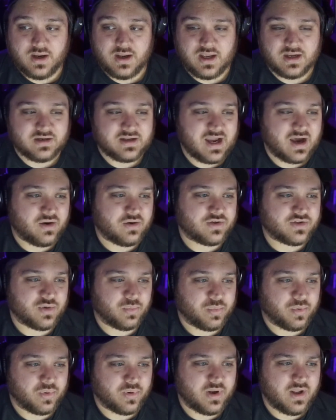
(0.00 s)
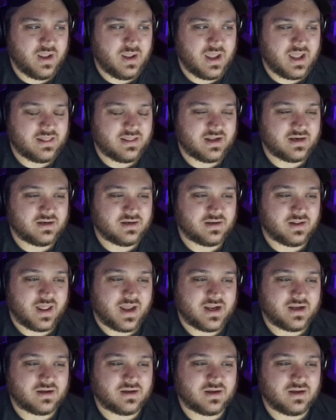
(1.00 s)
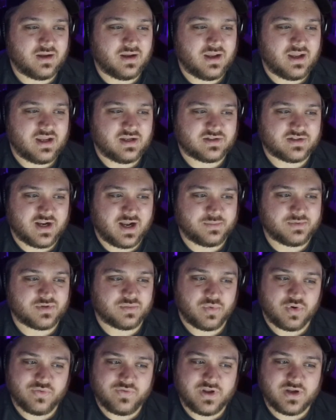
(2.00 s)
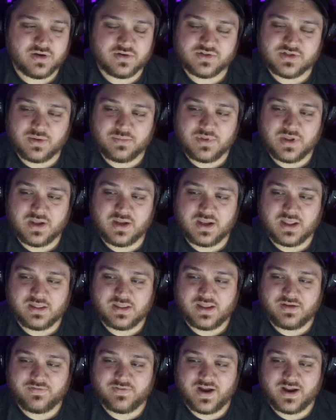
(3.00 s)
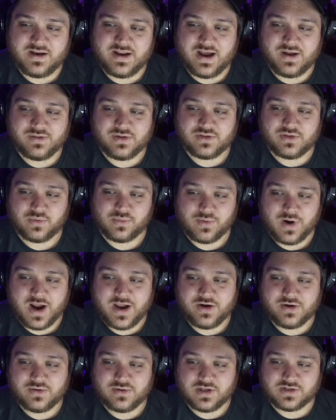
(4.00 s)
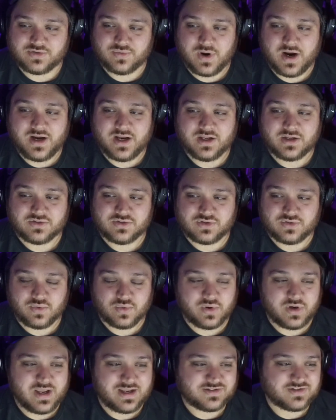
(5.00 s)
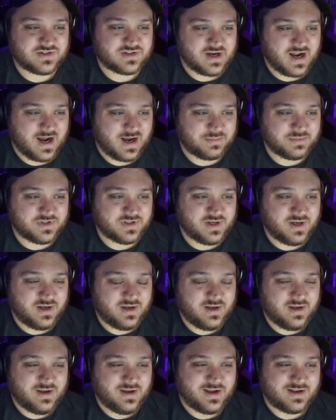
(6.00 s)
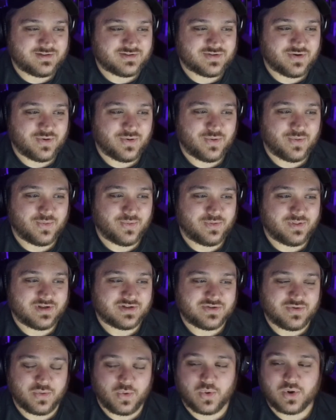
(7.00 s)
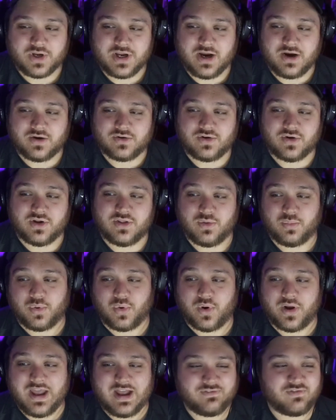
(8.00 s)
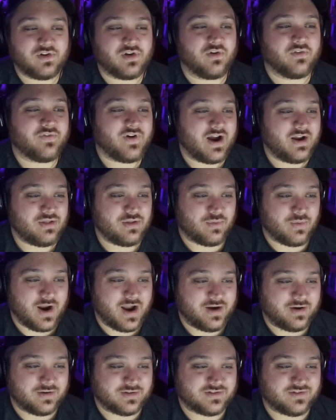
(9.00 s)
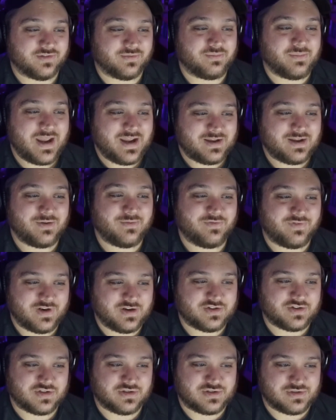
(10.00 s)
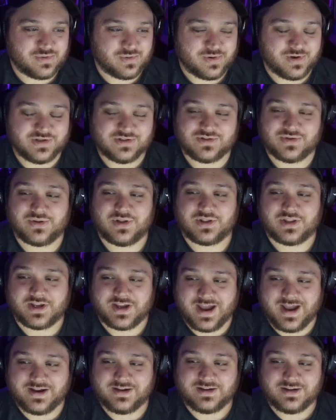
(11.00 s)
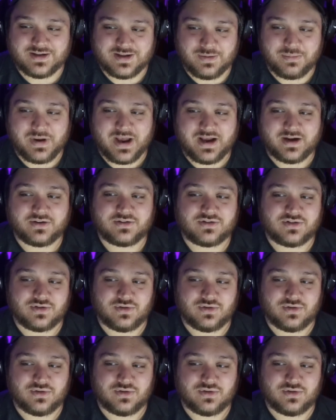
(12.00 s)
encounters a boy, and then like he stops moving or something. And they find out that the writer that's writing his story has stopped. And so this Thor character and the boy have to go find the writer to make him finish the story so that the guy can get back